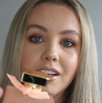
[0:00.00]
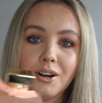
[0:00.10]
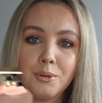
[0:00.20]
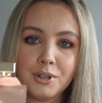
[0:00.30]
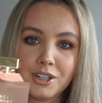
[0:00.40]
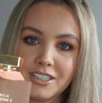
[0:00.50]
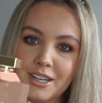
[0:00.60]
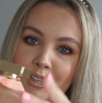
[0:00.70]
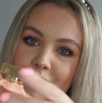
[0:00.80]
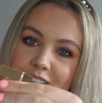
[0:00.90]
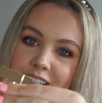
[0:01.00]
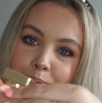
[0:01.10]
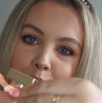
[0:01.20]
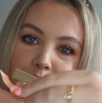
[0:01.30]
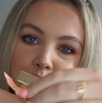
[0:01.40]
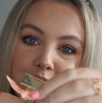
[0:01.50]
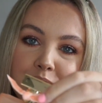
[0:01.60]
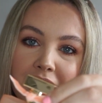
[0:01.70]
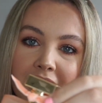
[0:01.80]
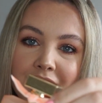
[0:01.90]
Oh my god, how cute is that bottle. You
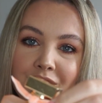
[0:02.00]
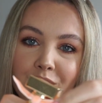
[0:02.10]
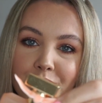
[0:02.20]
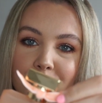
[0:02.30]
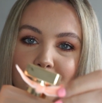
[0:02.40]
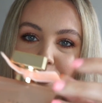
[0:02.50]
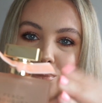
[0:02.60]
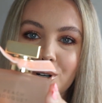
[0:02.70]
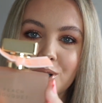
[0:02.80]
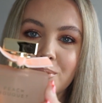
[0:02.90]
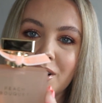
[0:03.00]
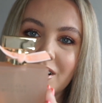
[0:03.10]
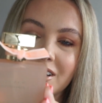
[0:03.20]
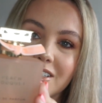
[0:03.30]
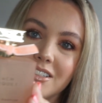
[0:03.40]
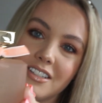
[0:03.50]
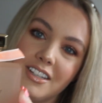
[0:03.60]
cannot fault Primark's